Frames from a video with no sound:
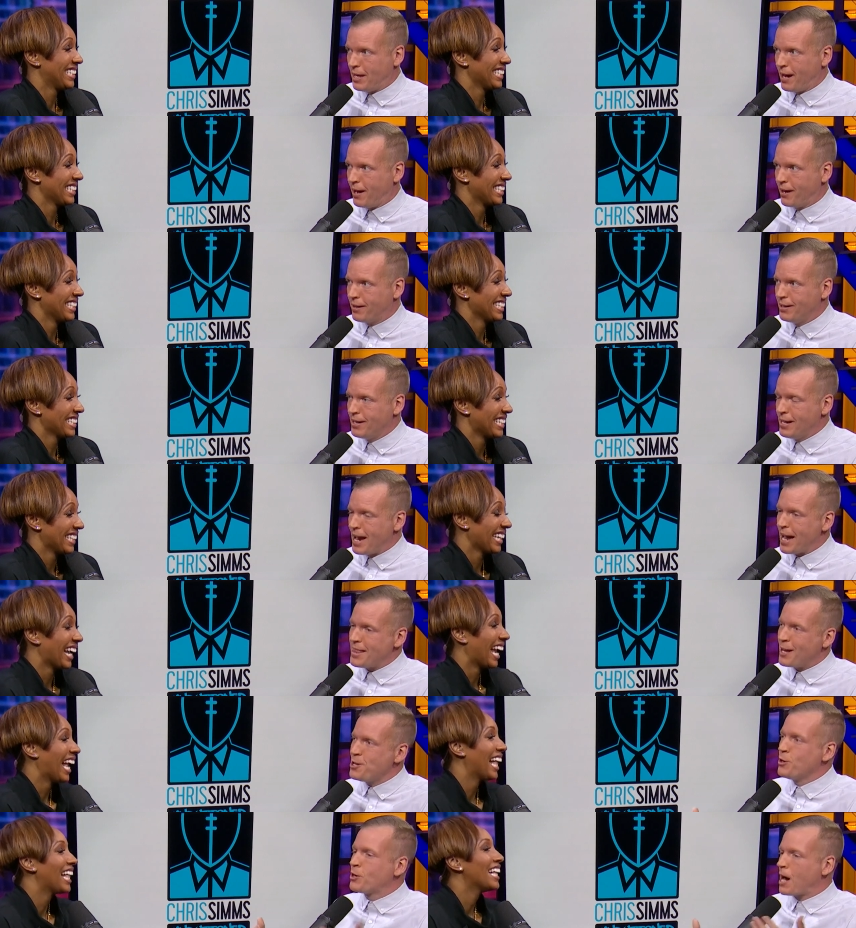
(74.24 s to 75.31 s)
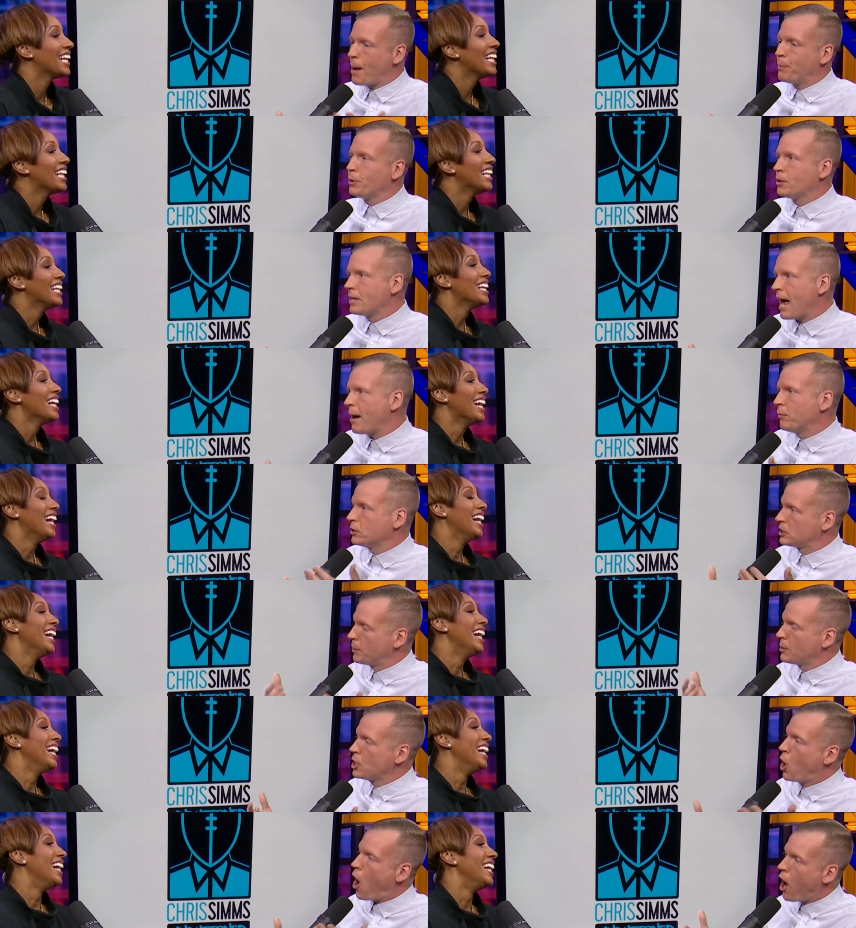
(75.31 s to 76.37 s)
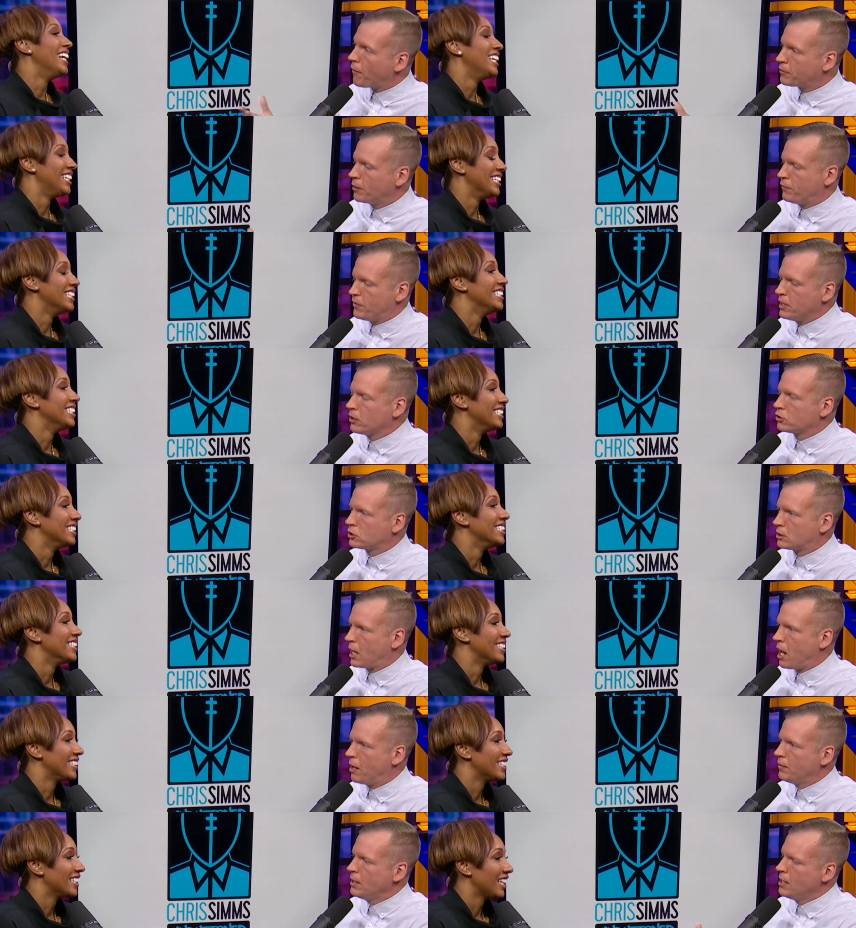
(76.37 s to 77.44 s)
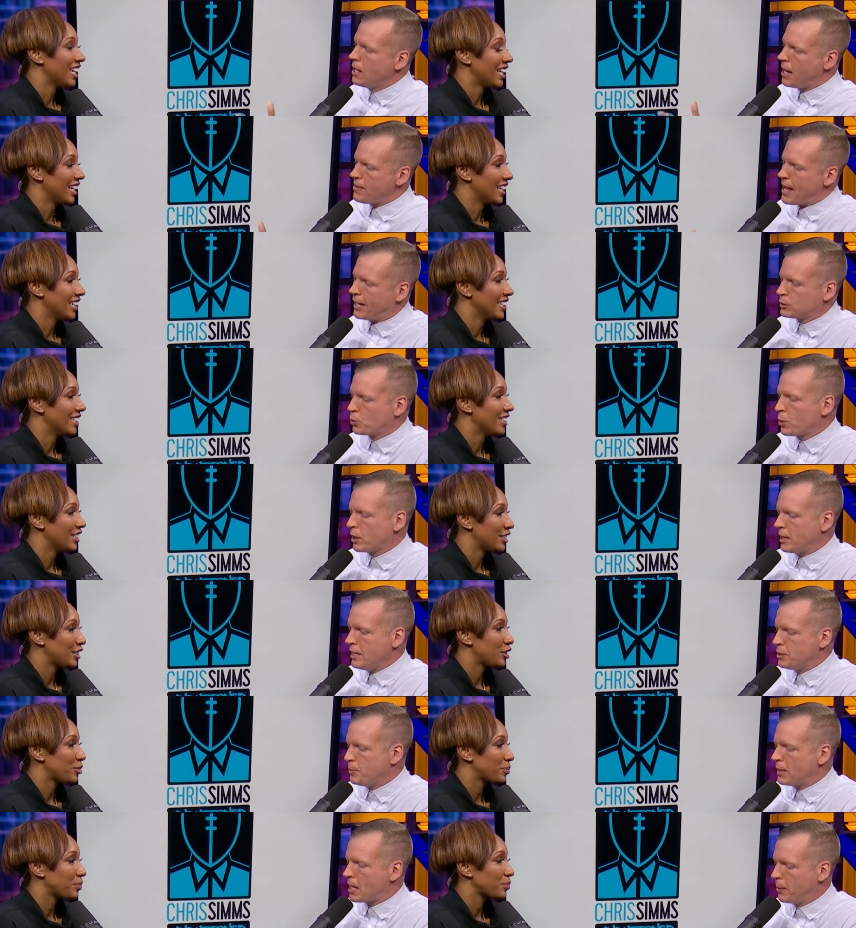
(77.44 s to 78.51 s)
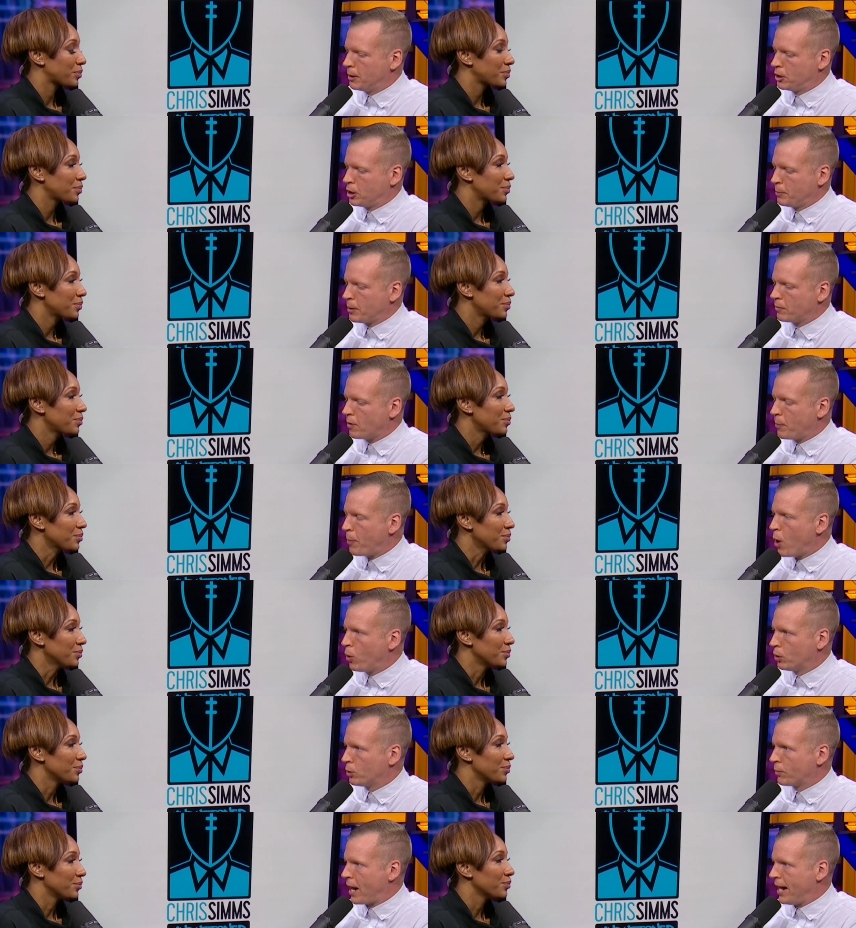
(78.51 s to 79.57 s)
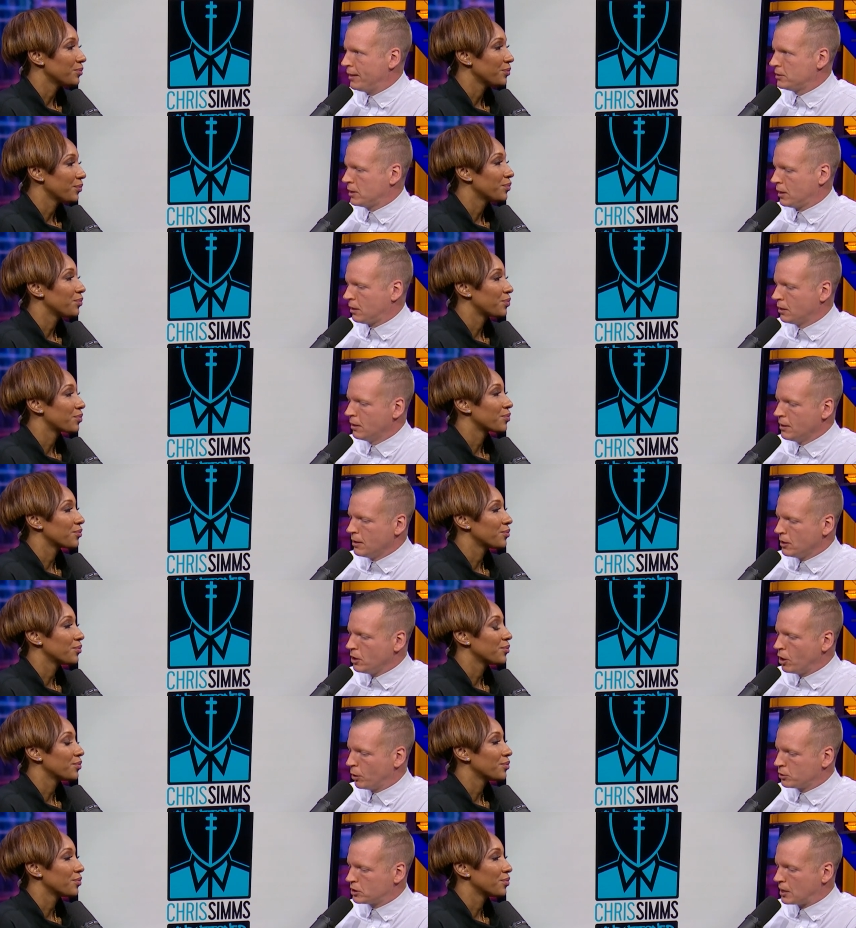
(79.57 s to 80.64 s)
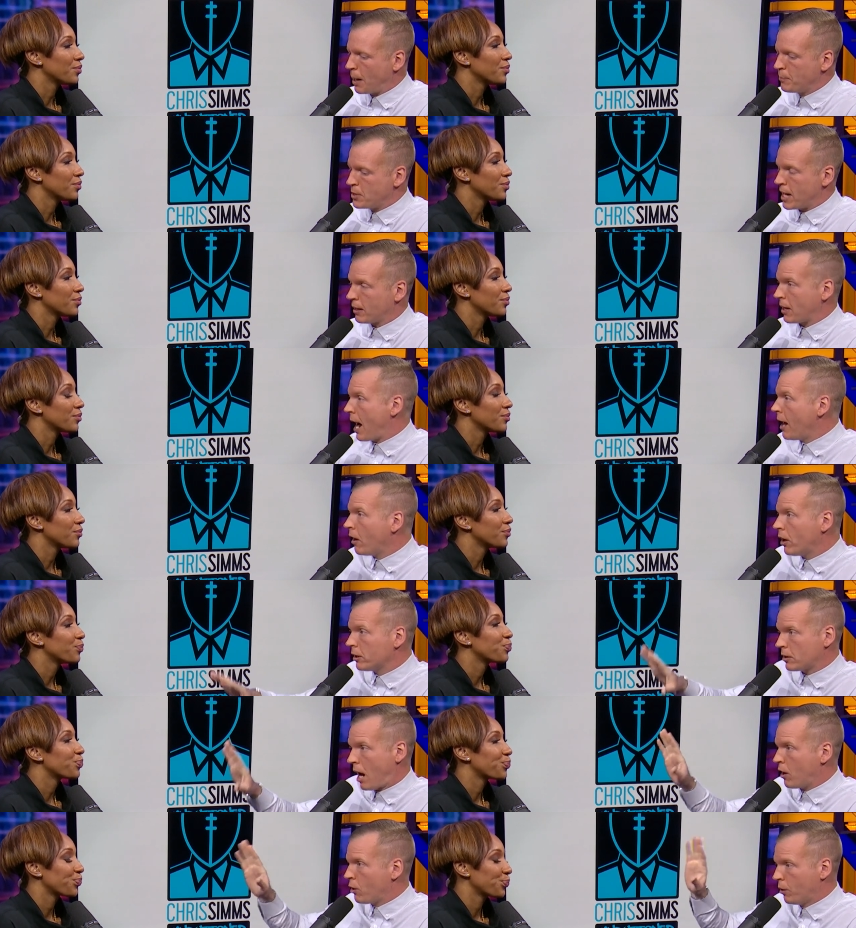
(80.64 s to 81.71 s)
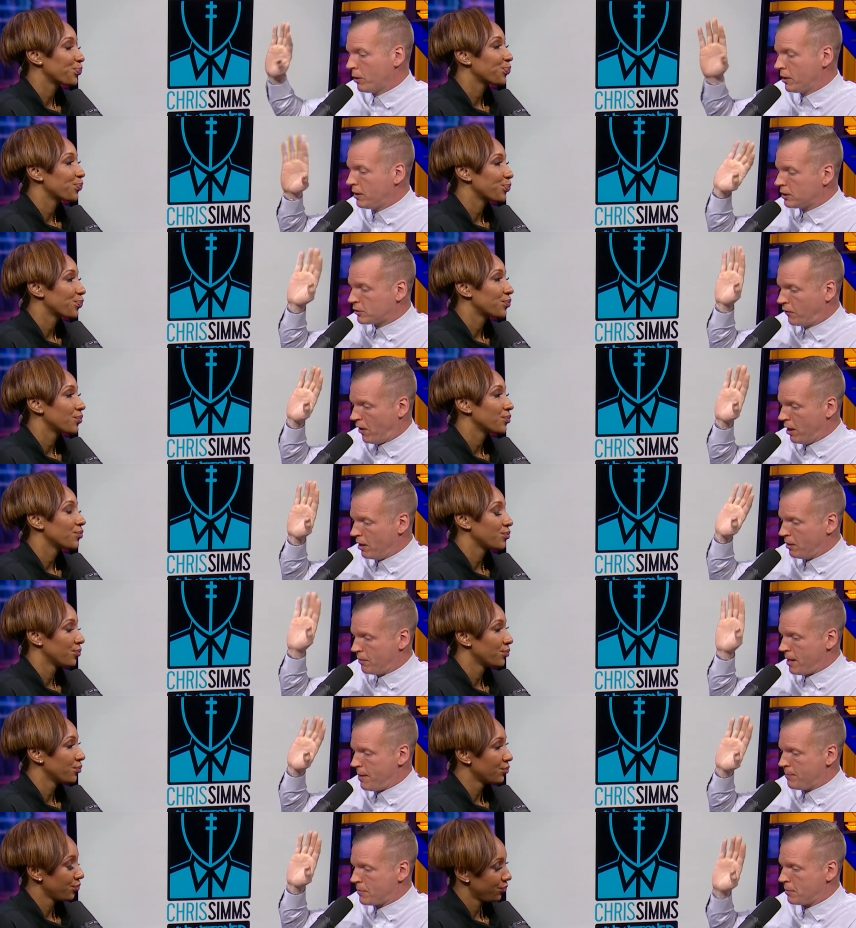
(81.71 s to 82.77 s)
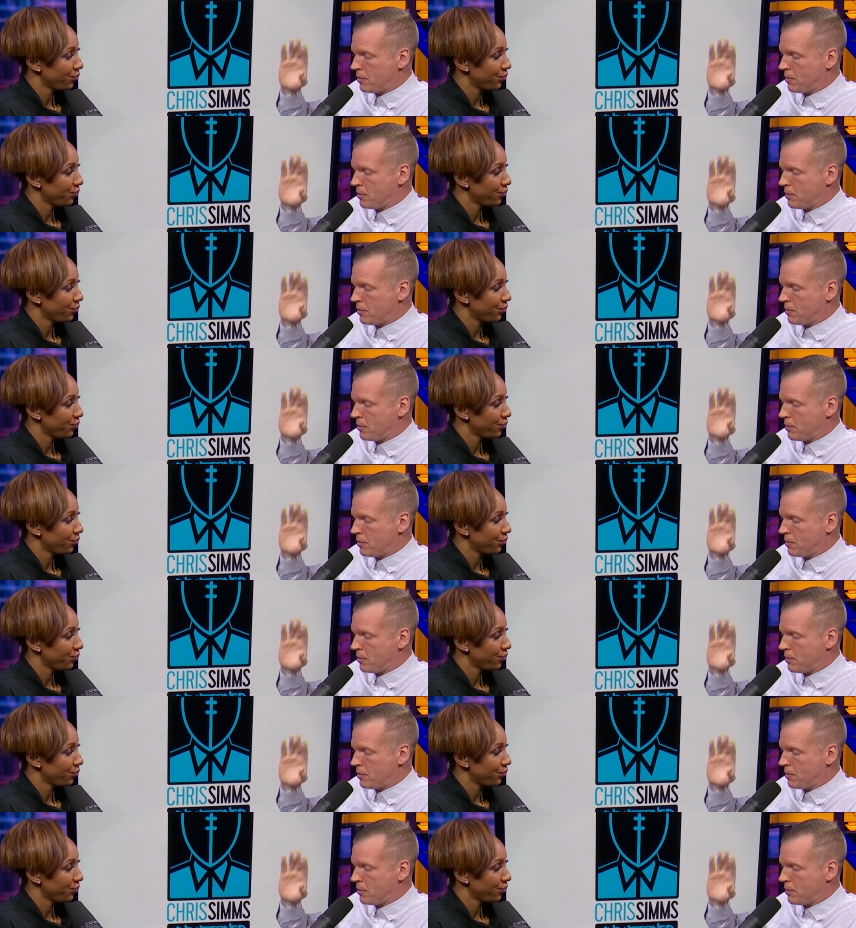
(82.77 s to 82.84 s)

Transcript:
Speaker 1: there? And then you couple that with some of the off-the-field stuff, and that's where he's become a little bit of a polarizing, you know, subject. I'll, I'll go this far, mm-hmm. right?